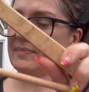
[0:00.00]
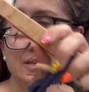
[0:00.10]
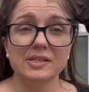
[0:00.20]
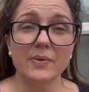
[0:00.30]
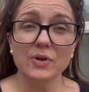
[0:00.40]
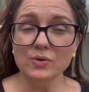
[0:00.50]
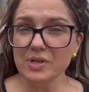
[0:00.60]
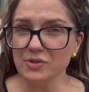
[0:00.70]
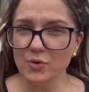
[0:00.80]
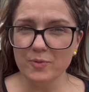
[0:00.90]
So I
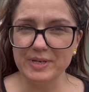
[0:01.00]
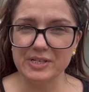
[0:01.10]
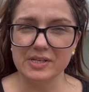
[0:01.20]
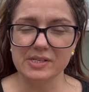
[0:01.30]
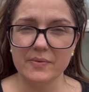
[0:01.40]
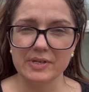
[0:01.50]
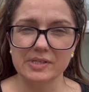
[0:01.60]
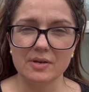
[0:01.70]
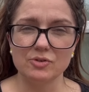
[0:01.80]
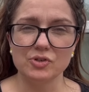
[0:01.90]
also took with me to the Sewing
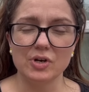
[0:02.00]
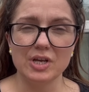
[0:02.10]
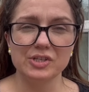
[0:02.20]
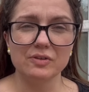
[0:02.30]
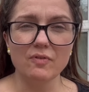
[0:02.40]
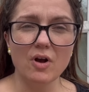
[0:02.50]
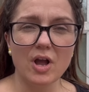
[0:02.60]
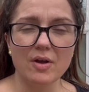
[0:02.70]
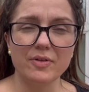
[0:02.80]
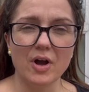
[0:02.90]
Social a
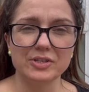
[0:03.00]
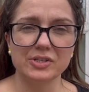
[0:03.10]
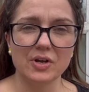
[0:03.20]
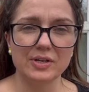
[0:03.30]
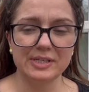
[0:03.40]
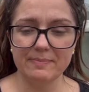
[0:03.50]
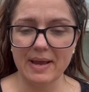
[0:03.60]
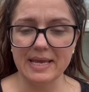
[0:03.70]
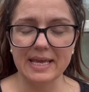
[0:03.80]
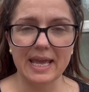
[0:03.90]
Sirocco that I'd started
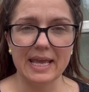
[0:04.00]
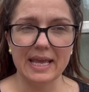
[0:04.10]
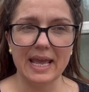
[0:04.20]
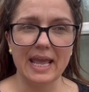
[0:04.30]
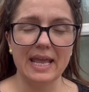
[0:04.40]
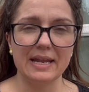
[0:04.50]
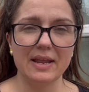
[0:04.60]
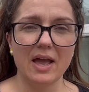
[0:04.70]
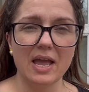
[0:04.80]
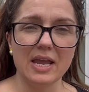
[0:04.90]
making in
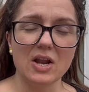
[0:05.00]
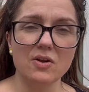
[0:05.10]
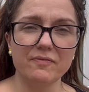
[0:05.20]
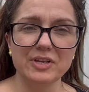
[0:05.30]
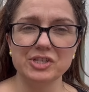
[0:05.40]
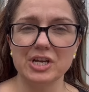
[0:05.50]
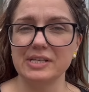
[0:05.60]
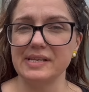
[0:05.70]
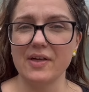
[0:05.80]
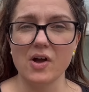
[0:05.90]
a lovely
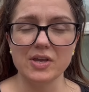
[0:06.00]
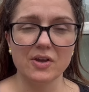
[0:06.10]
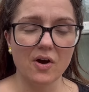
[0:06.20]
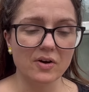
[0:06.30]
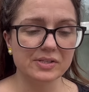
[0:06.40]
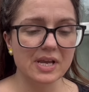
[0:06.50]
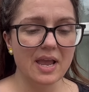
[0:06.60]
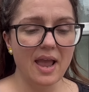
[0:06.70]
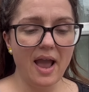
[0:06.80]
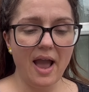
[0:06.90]
jersey that I got.
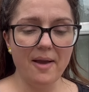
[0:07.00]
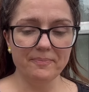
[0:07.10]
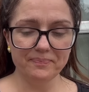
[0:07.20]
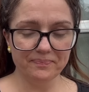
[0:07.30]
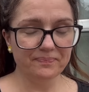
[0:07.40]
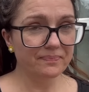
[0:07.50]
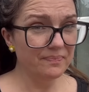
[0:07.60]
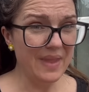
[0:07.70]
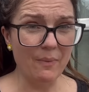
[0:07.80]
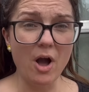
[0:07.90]
Um,
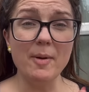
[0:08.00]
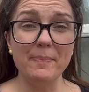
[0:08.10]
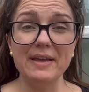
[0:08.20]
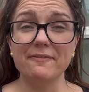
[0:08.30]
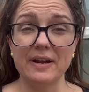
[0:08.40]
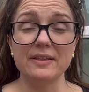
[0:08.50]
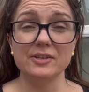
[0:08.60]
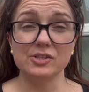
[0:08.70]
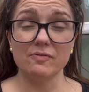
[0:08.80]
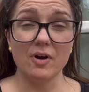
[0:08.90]
now I'm a big fan of the
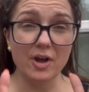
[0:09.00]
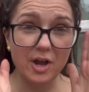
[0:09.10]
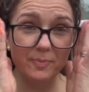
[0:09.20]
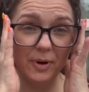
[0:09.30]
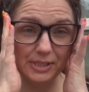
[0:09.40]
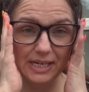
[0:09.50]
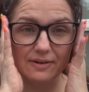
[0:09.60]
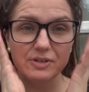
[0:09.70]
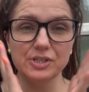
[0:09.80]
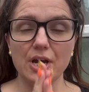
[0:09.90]
Sirocco by
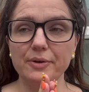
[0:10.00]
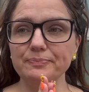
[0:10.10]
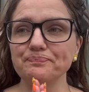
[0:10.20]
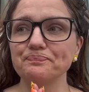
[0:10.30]
Deer and Doe.